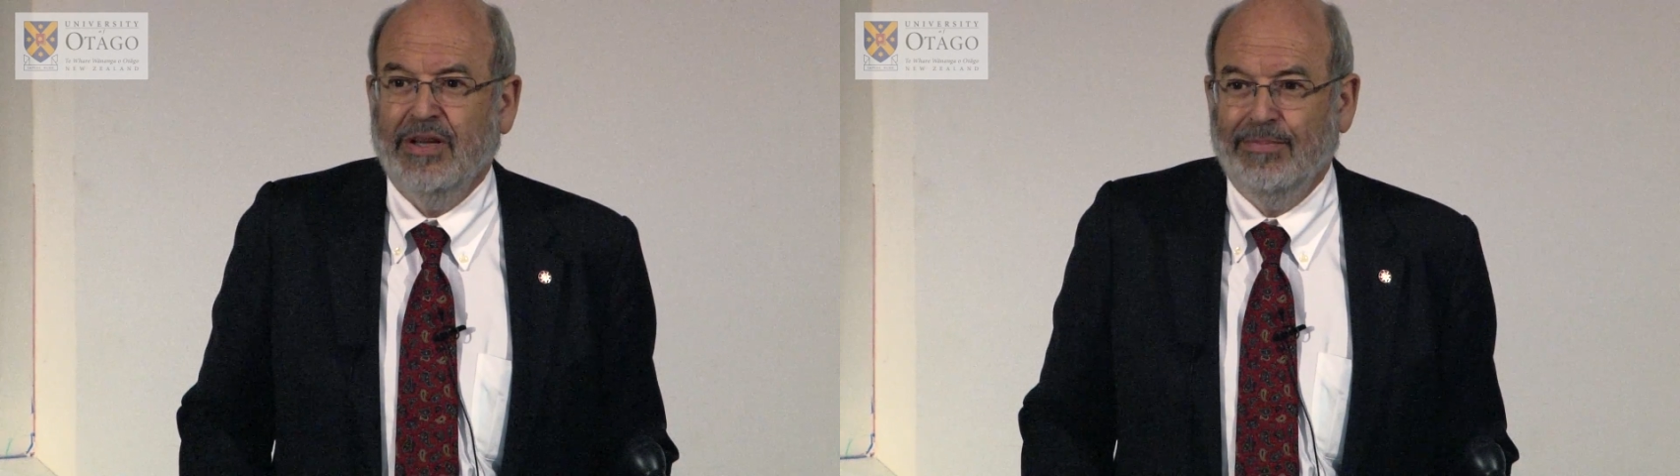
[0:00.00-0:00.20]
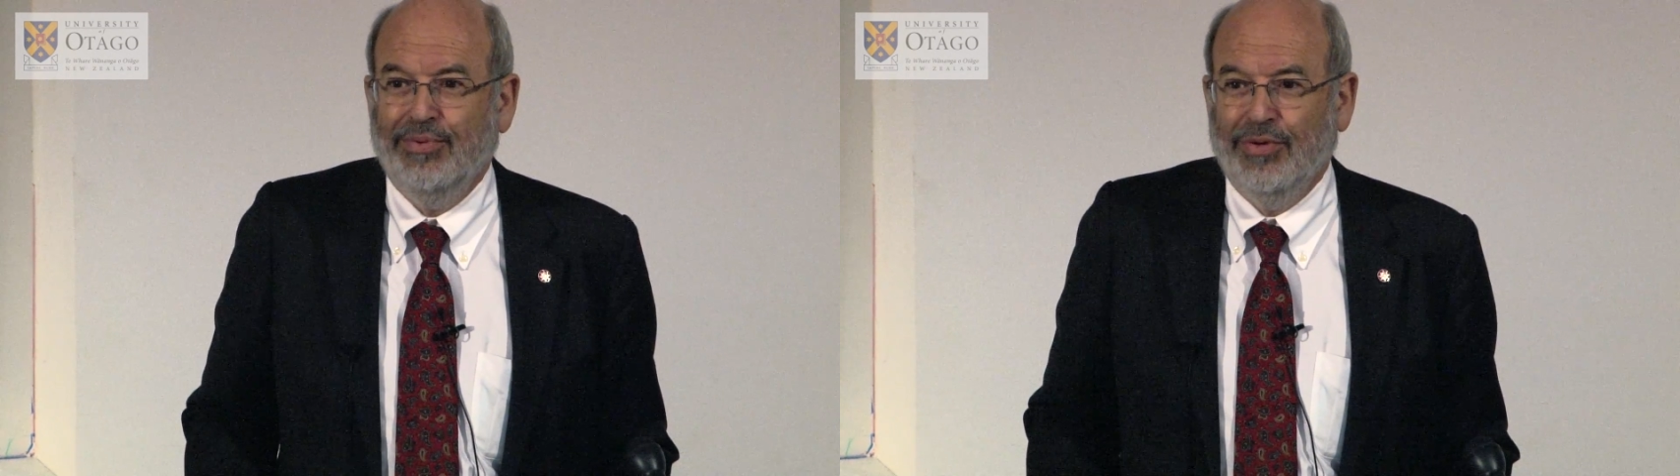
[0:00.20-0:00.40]

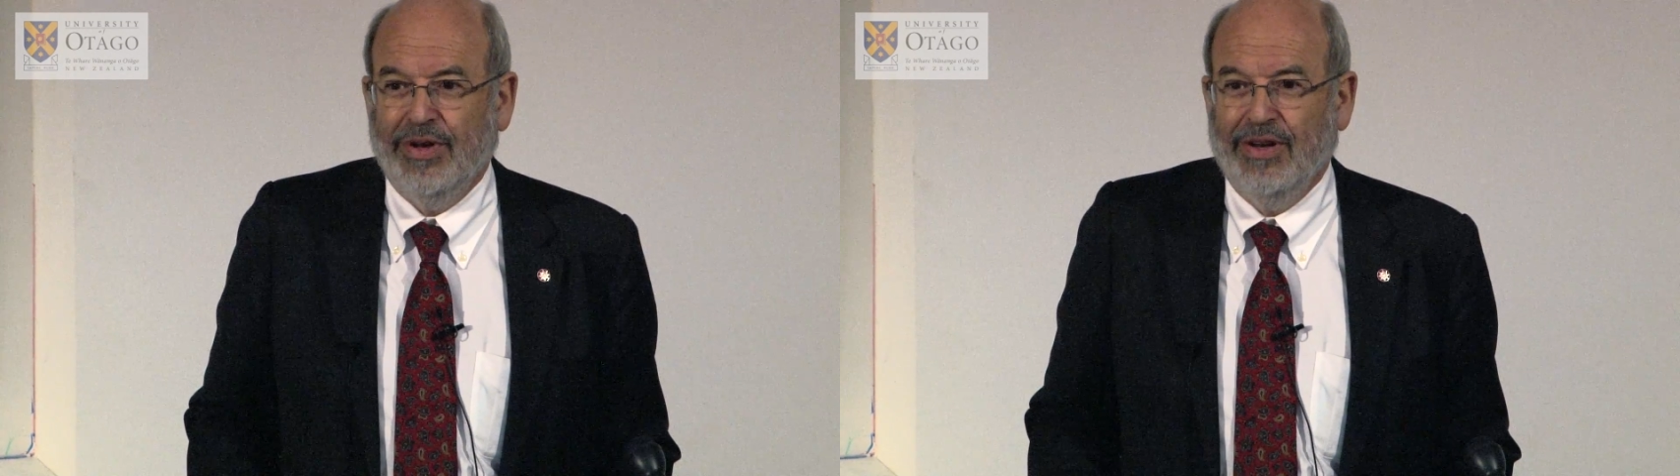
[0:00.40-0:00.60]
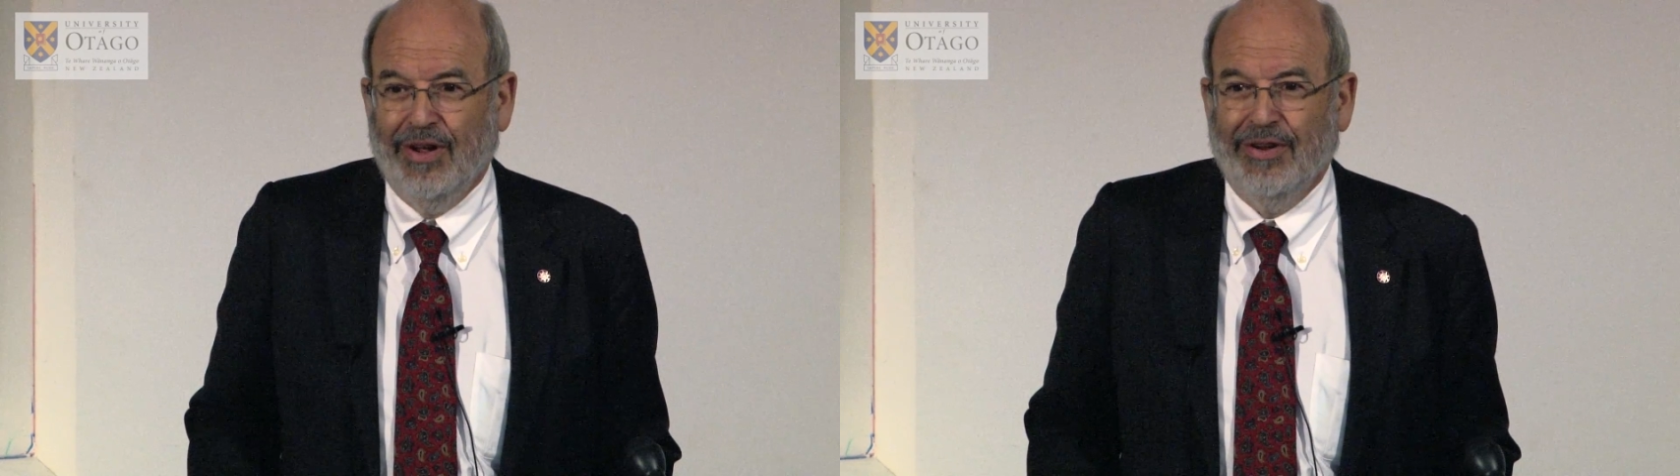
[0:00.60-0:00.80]

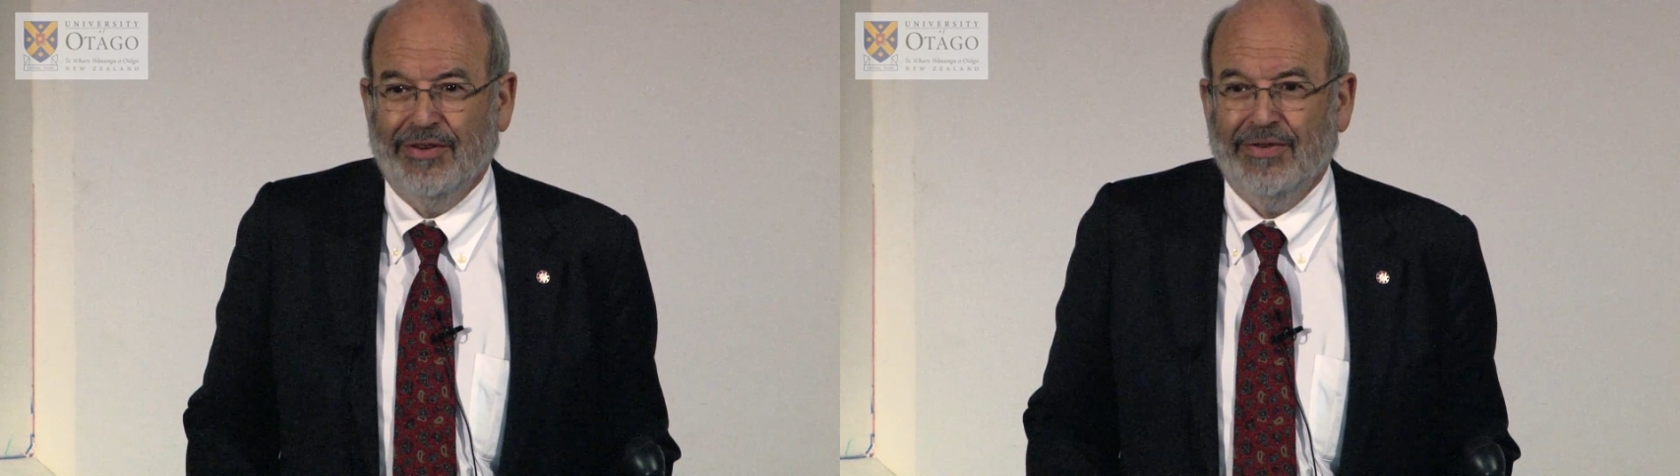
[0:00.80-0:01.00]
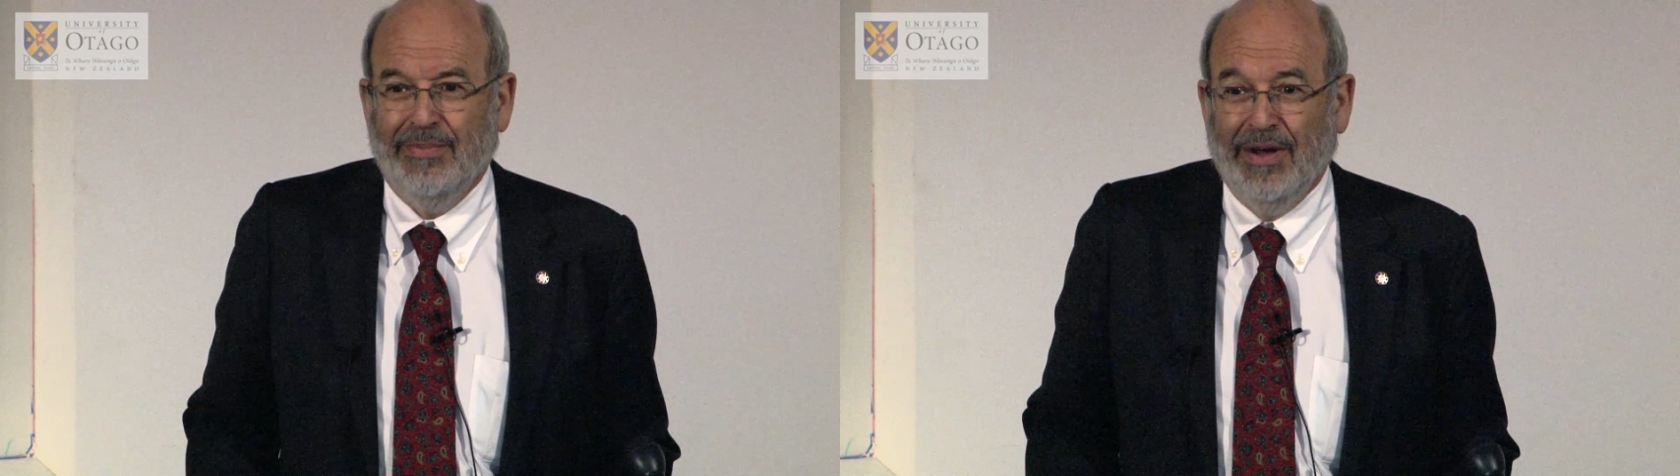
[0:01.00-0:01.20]
importing
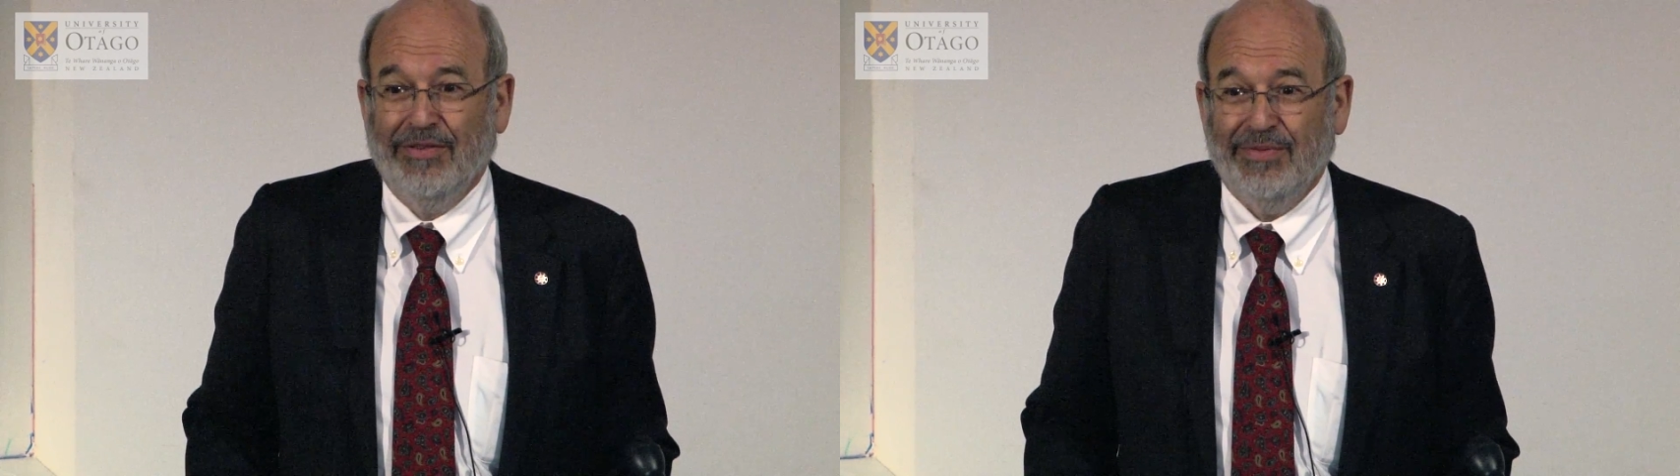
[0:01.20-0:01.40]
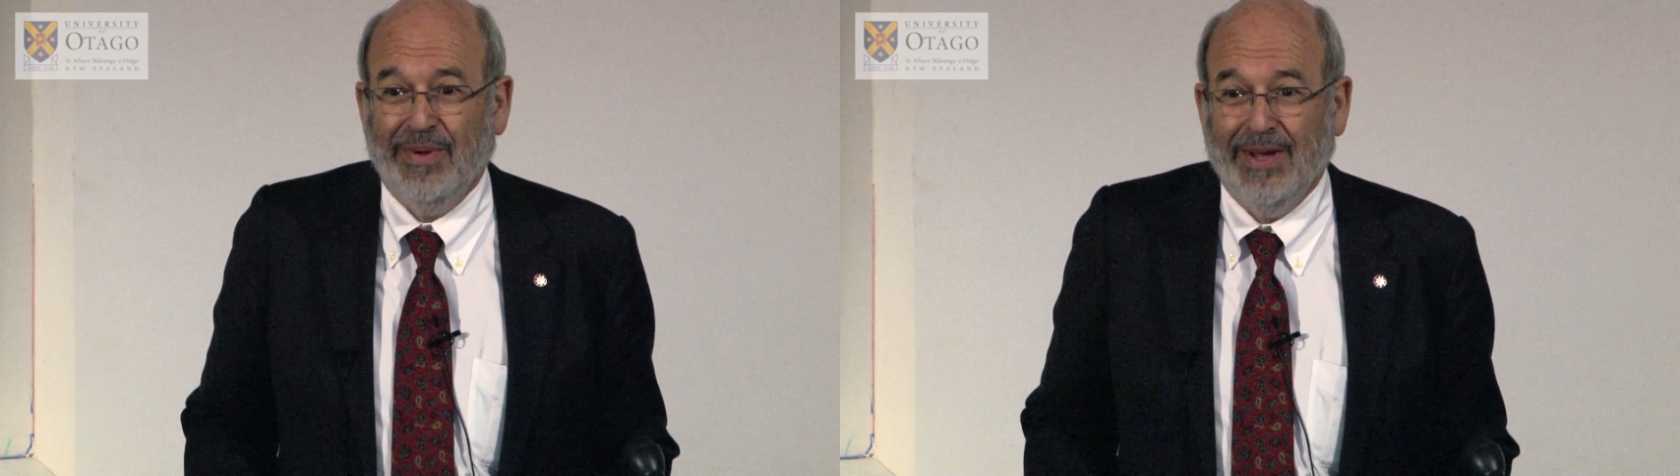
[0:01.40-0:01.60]
knowledge from
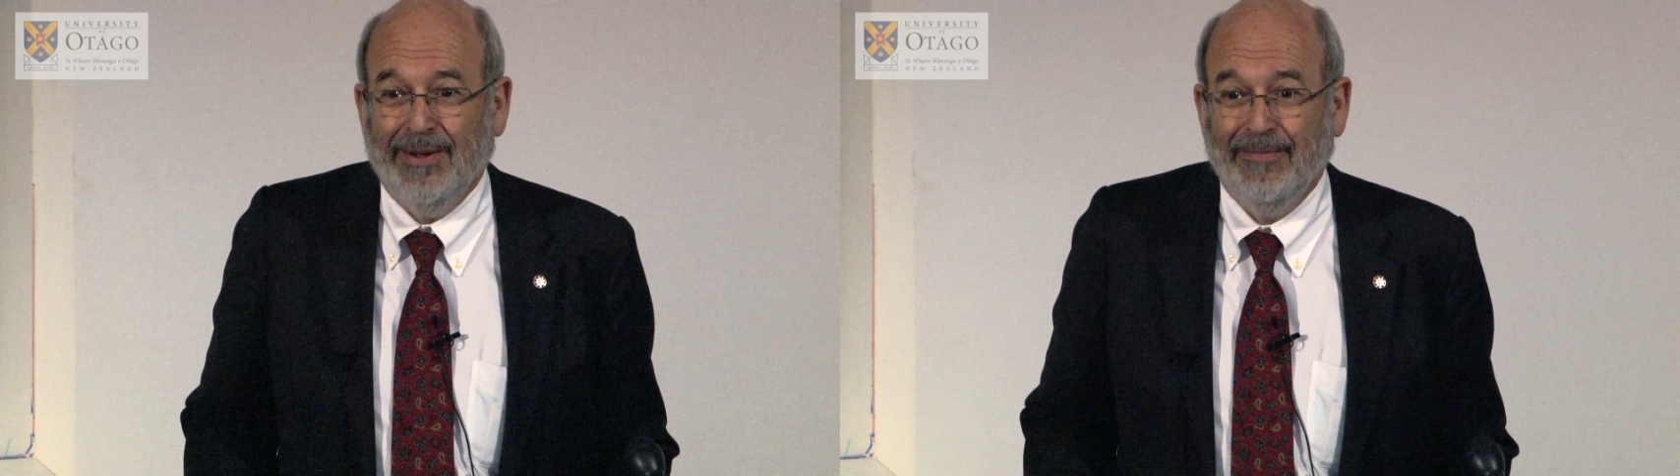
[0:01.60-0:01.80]
elsewhere.